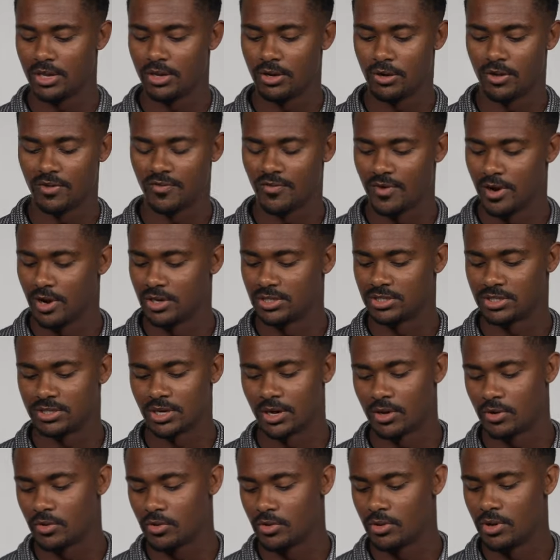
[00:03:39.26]
you know, it's very
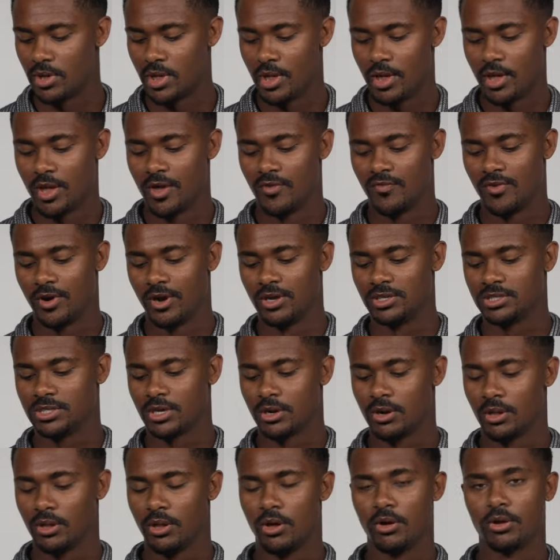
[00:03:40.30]
subtle, very
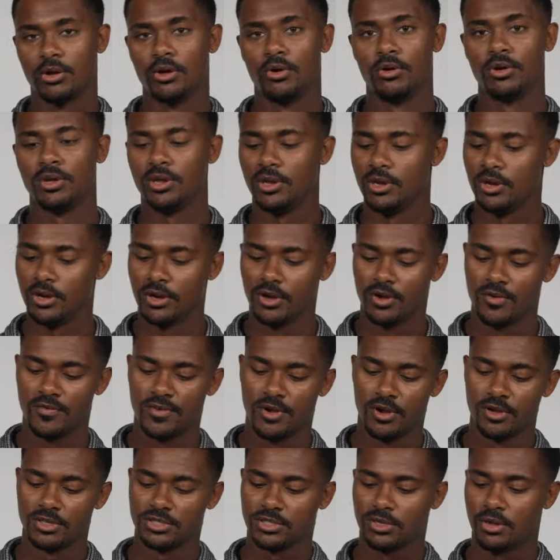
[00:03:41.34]
subtle logo here,
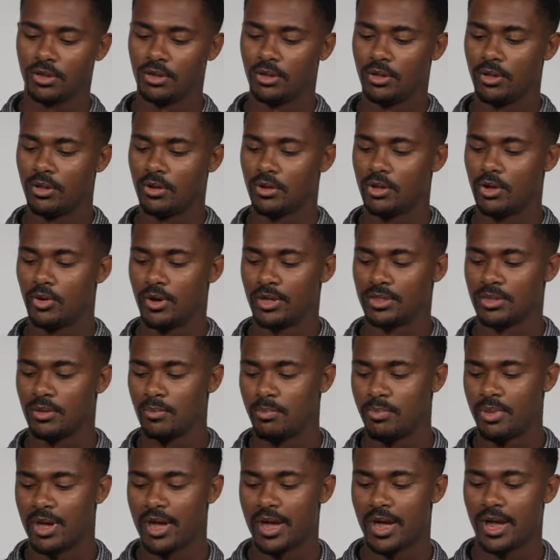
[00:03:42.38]
very subtle logo at the
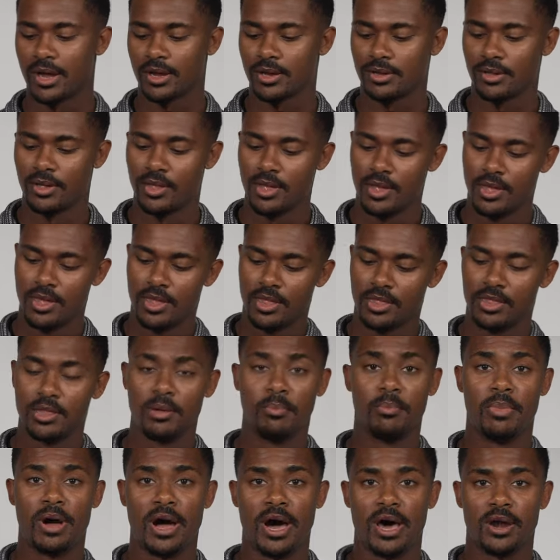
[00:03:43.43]
back the
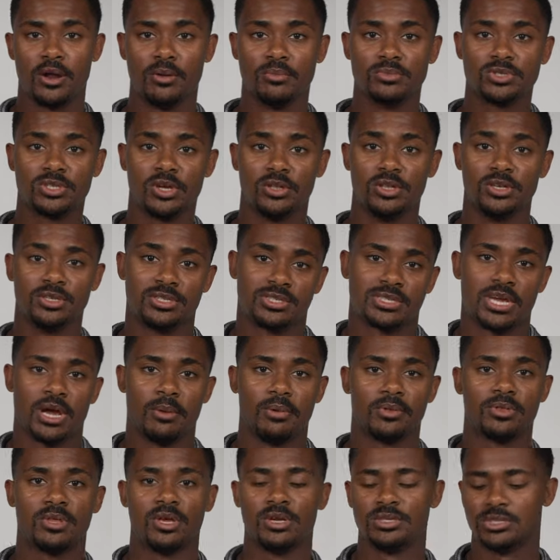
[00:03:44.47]
bottom. So this is type
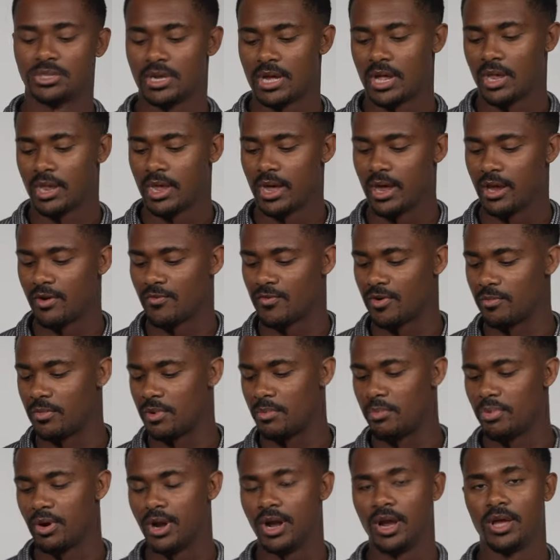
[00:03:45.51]
of things that I like from a
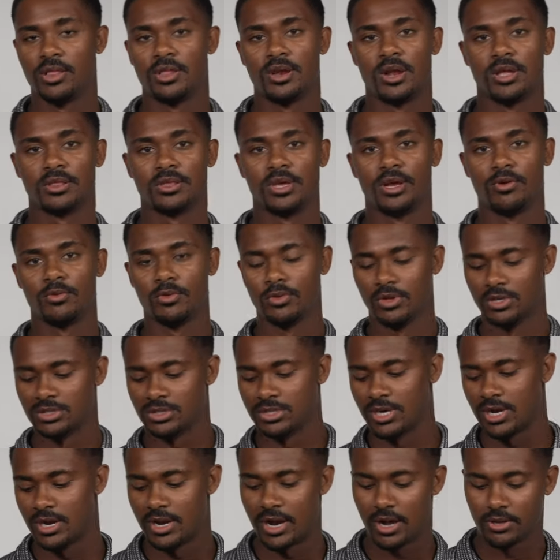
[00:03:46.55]
brand that I think really
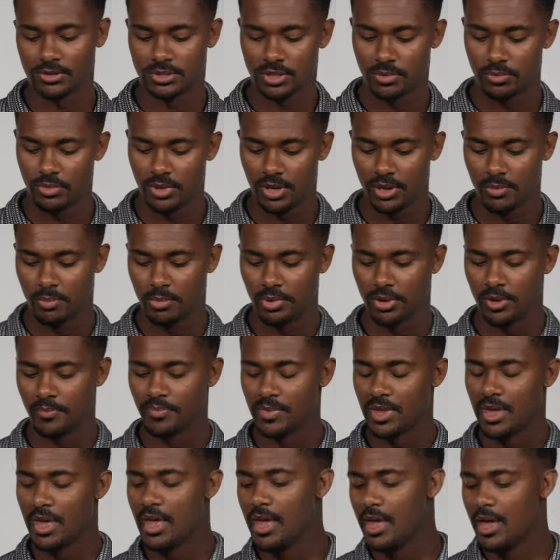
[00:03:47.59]
stand out to me. But
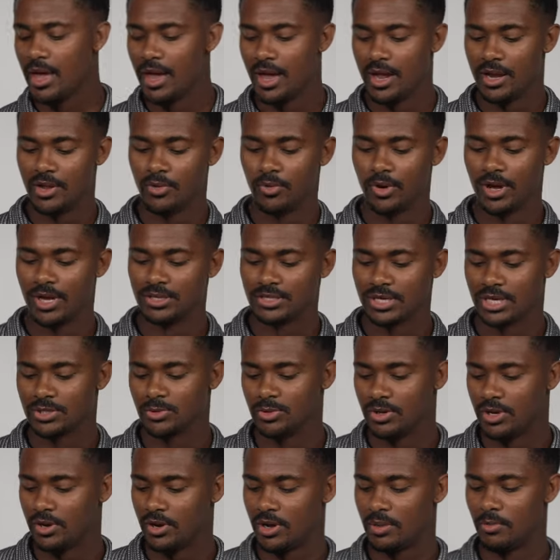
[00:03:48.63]
anyways, as
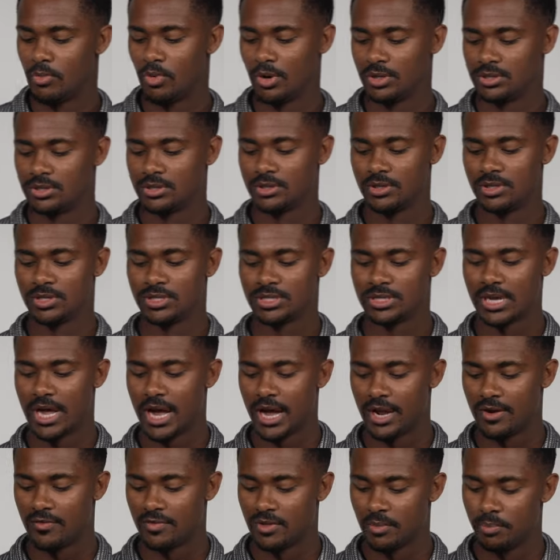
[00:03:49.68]
we get on more to the
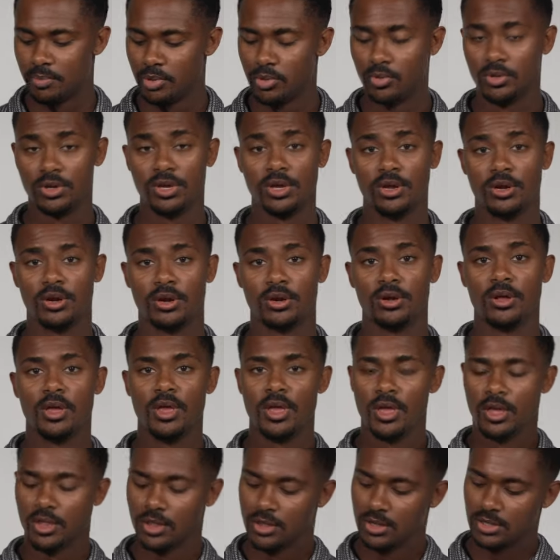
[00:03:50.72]
side of the boot here,
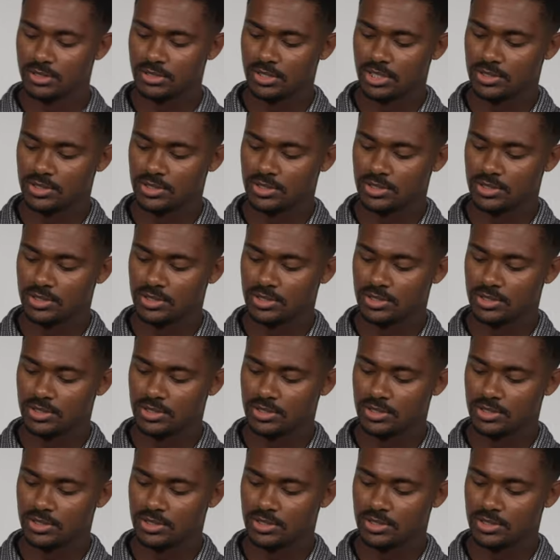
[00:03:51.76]
this